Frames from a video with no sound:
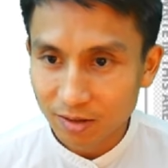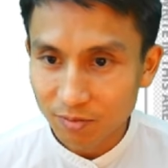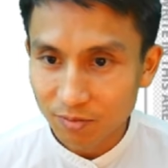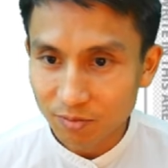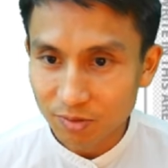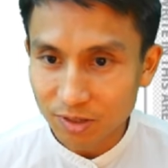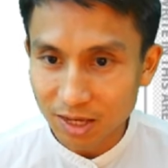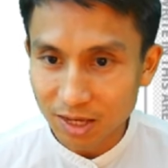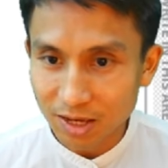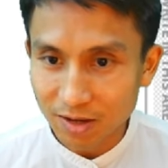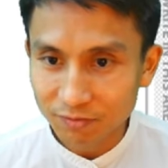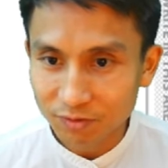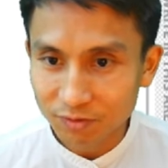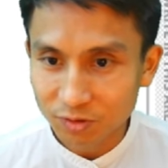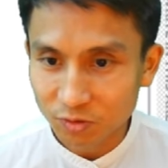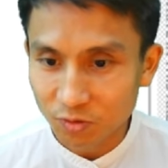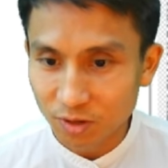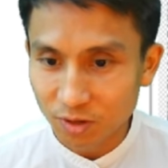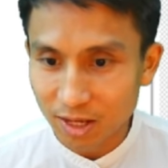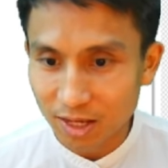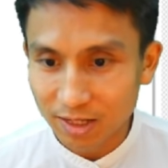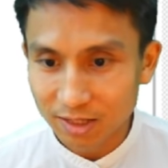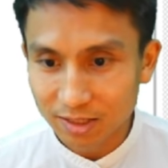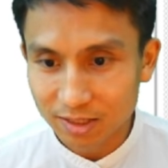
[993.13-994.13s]
BF
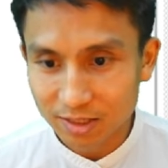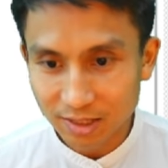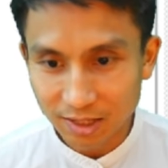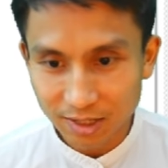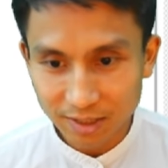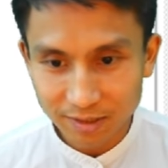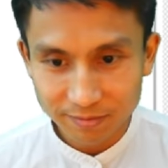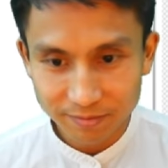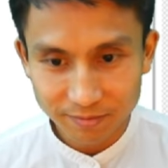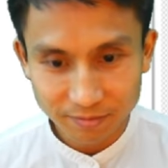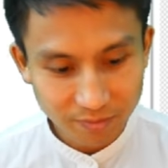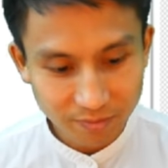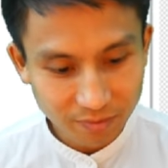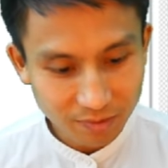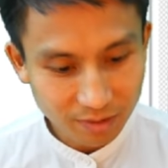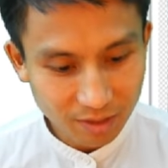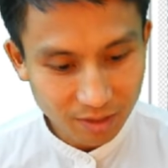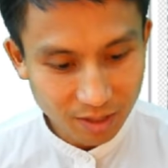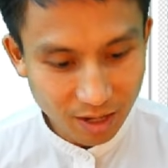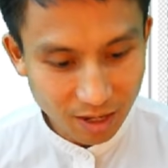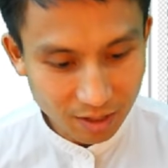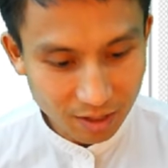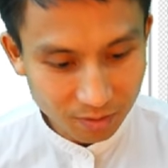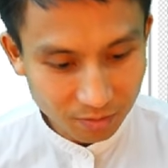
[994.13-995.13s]
squared,
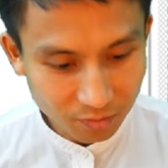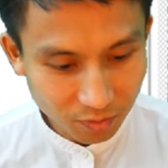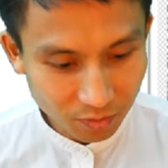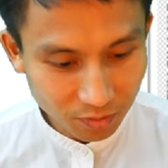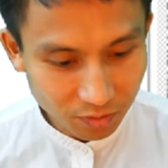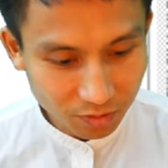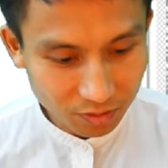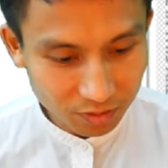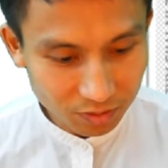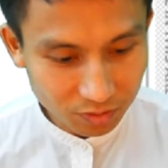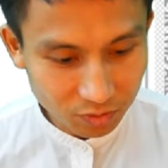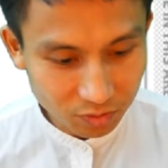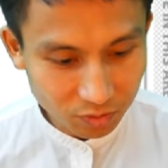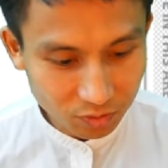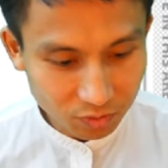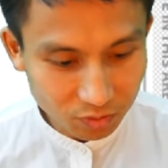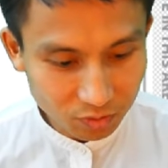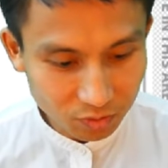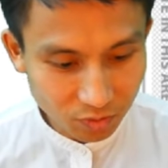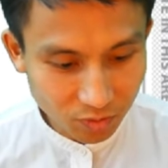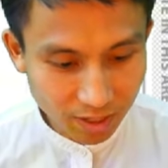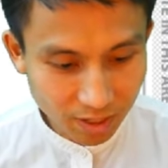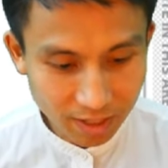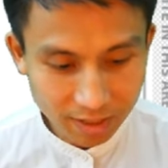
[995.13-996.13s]
9.2
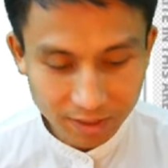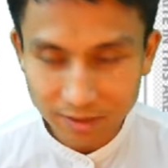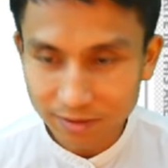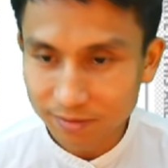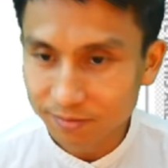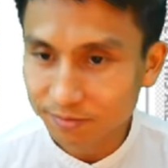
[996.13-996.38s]
squared,